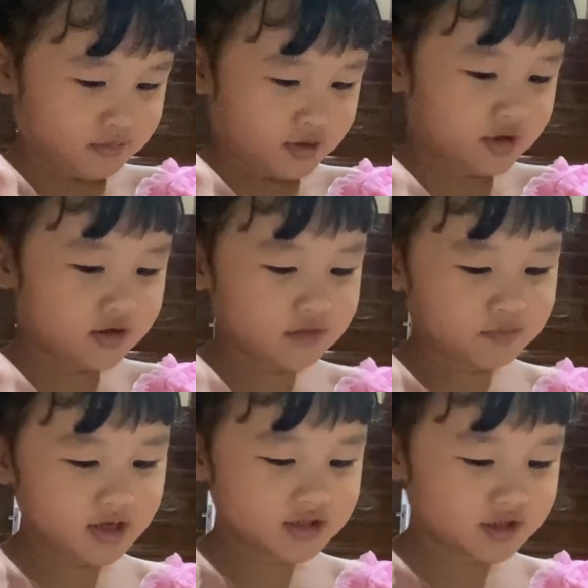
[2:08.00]
You
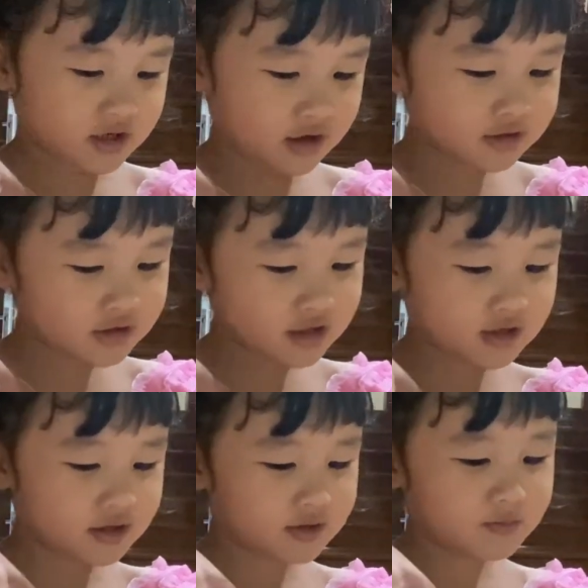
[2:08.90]
splash it on it and
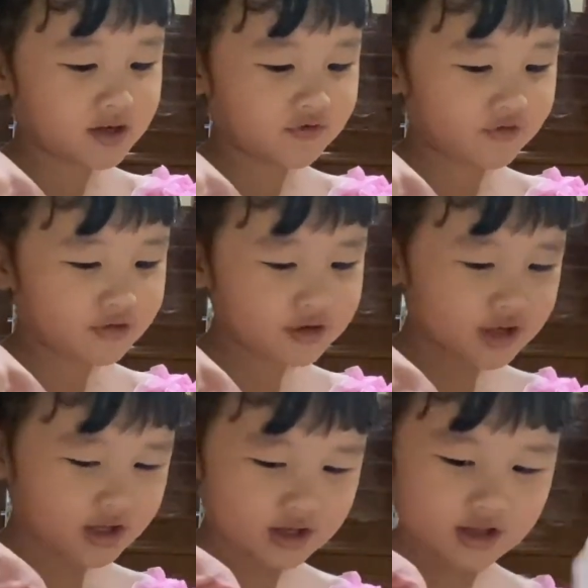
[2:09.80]
ate my
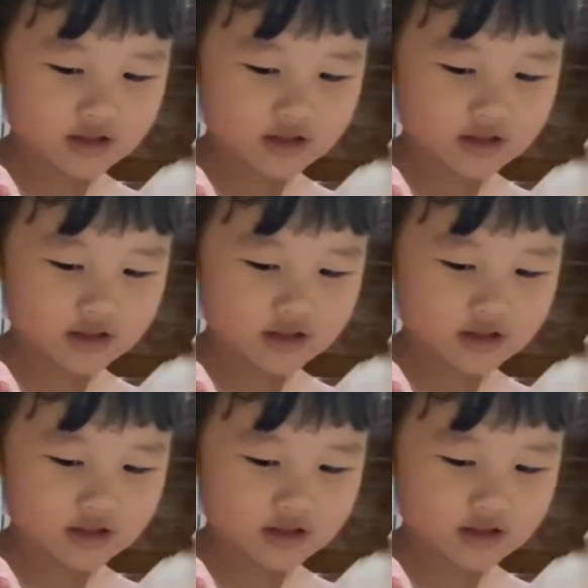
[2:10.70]
forking.